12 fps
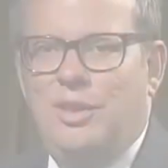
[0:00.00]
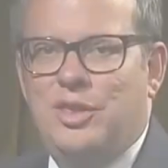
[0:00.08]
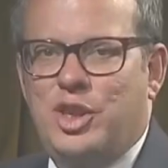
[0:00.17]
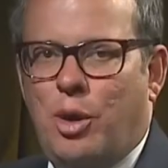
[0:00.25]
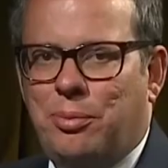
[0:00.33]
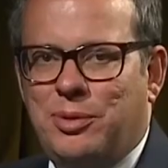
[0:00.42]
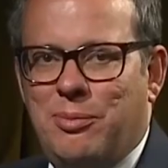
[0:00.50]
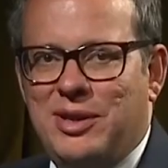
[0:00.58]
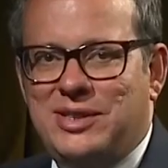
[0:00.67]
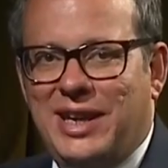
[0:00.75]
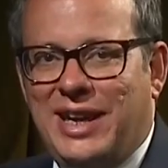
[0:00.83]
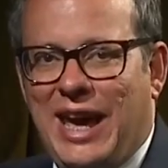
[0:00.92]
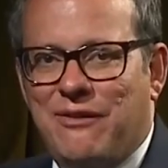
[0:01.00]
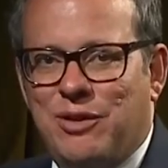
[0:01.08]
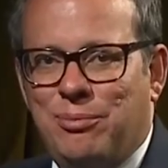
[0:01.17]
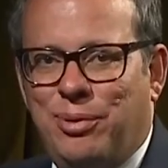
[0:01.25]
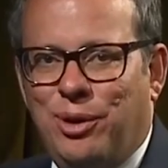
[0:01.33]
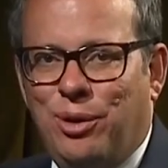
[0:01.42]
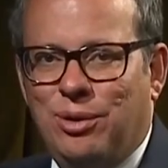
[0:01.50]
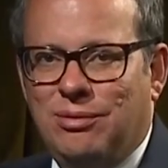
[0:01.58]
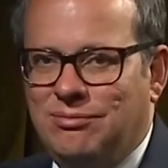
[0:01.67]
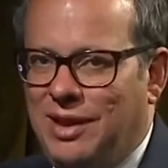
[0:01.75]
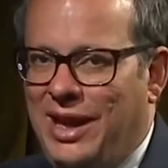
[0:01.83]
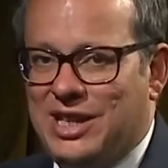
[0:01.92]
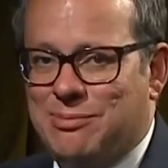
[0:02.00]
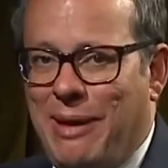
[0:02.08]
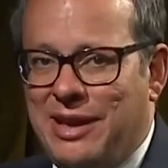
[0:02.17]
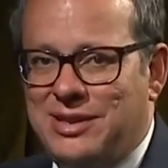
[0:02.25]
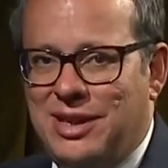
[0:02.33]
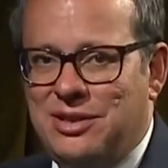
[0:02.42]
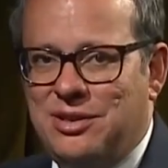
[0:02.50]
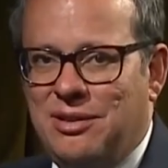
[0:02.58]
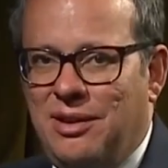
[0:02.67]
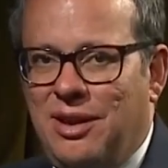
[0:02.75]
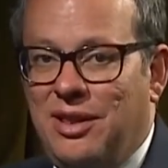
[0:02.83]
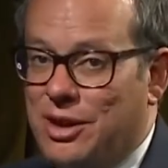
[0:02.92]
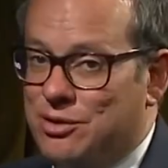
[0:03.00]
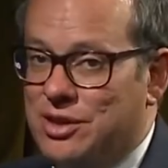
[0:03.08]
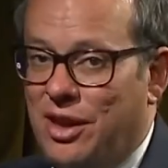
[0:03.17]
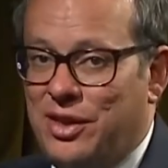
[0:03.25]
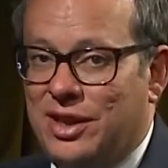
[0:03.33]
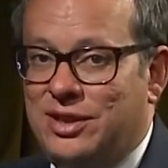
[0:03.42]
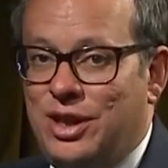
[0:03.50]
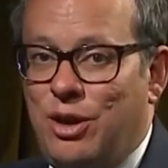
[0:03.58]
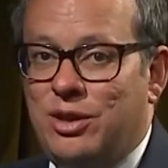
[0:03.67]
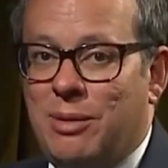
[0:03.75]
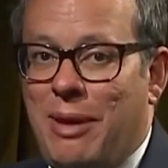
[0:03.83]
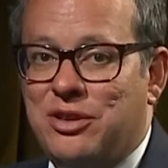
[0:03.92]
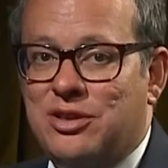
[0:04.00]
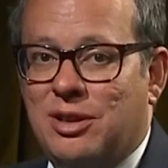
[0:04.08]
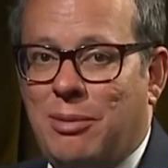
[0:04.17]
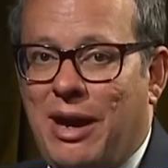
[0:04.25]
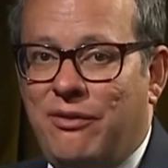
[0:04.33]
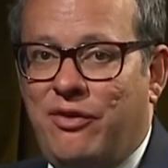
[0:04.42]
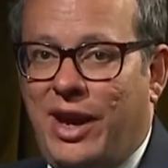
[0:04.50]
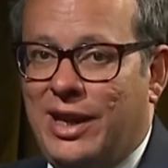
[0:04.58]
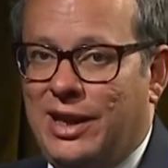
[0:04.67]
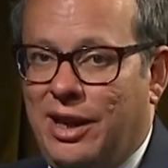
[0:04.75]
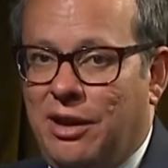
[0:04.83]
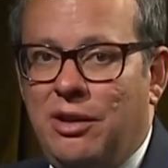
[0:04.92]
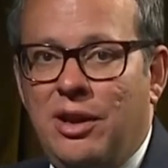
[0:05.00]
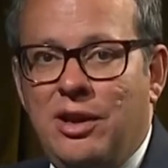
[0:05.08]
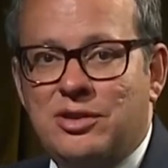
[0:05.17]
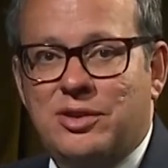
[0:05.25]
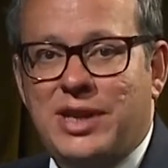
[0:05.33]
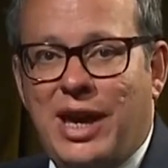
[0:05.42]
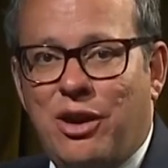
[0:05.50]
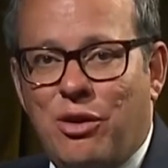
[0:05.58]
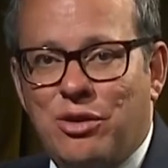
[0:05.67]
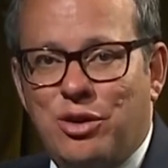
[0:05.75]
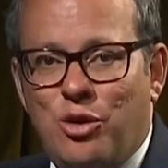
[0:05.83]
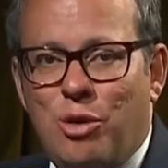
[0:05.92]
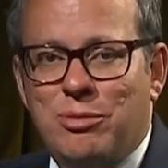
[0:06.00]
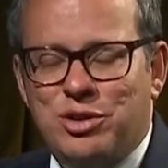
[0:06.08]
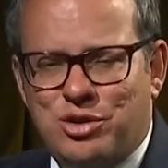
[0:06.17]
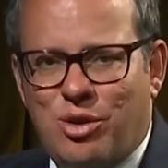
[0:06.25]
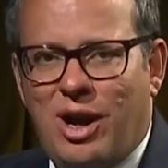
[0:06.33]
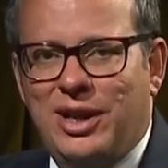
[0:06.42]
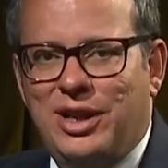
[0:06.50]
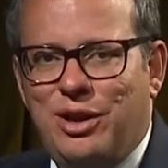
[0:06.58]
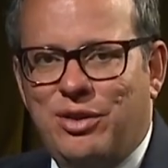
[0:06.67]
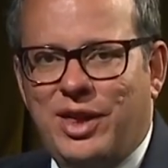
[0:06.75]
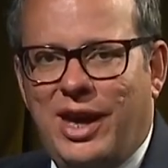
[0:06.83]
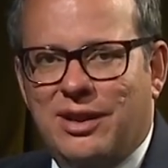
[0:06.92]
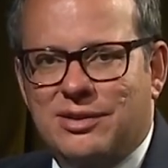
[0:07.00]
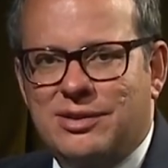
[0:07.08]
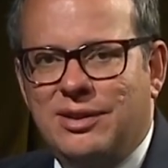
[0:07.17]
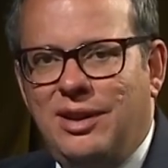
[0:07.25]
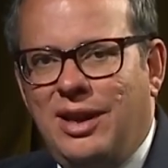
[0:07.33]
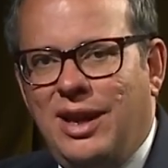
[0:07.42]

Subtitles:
The optimistic Gavin Poole. His message, there's nothing two-dimensional about failure, so take on the norm and try new things.